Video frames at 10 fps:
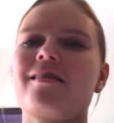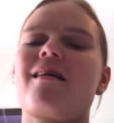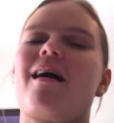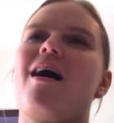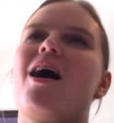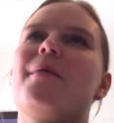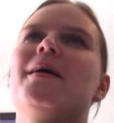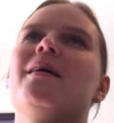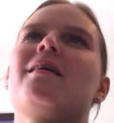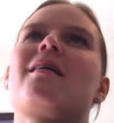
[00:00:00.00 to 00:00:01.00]

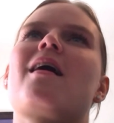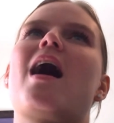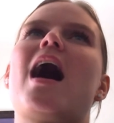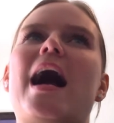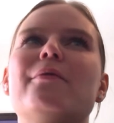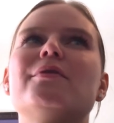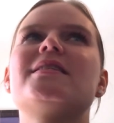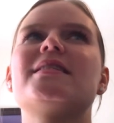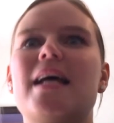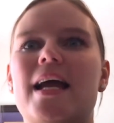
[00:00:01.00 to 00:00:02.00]
I would
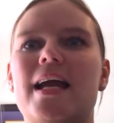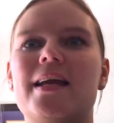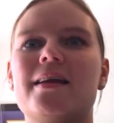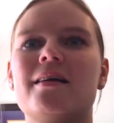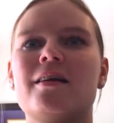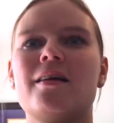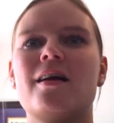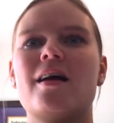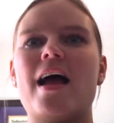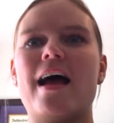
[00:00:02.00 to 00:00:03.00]
say
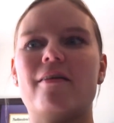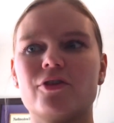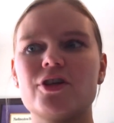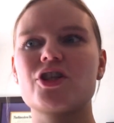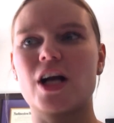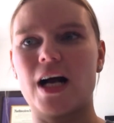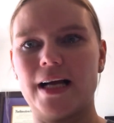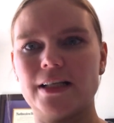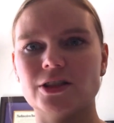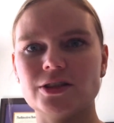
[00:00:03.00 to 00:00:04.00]
every
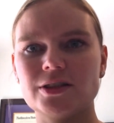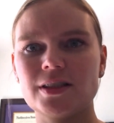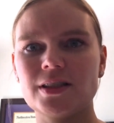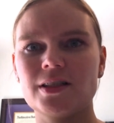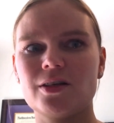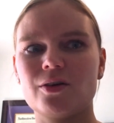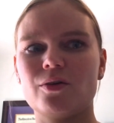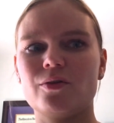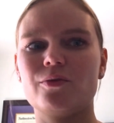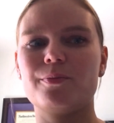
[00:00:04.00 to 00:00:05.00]
child
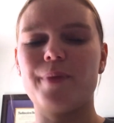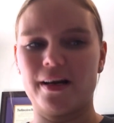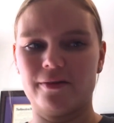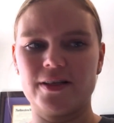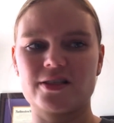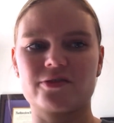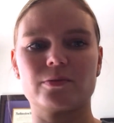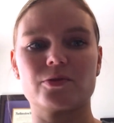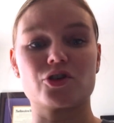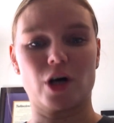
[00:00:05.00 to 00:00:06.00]
benefits
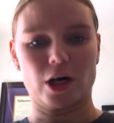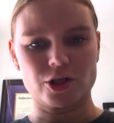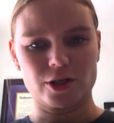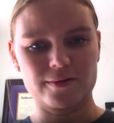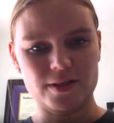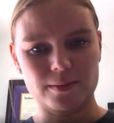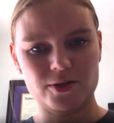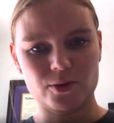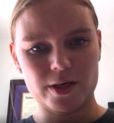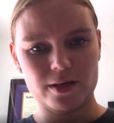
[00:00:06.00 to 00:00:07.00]
from structure of some
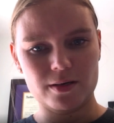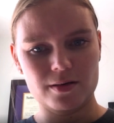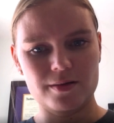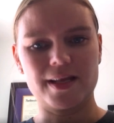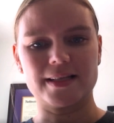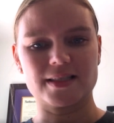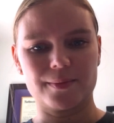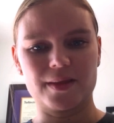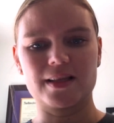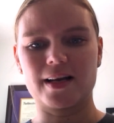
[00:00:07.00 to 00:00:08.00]
sort. That's
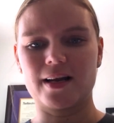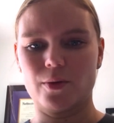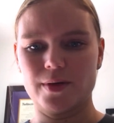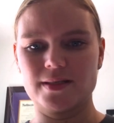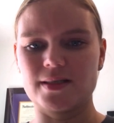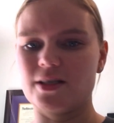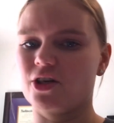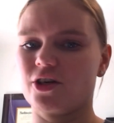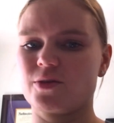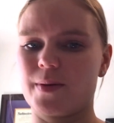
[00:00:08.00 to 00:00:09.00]
something that I always
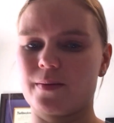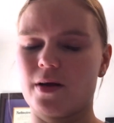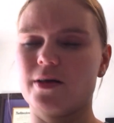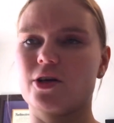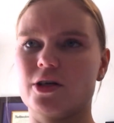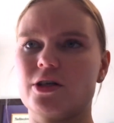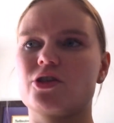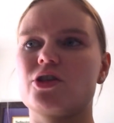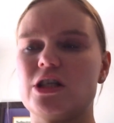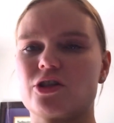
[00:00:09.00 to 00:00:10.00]

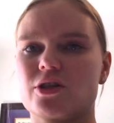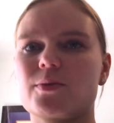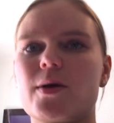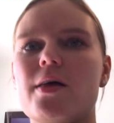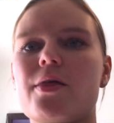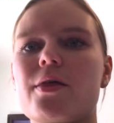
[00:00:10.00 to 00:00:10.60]
encourage teachers with.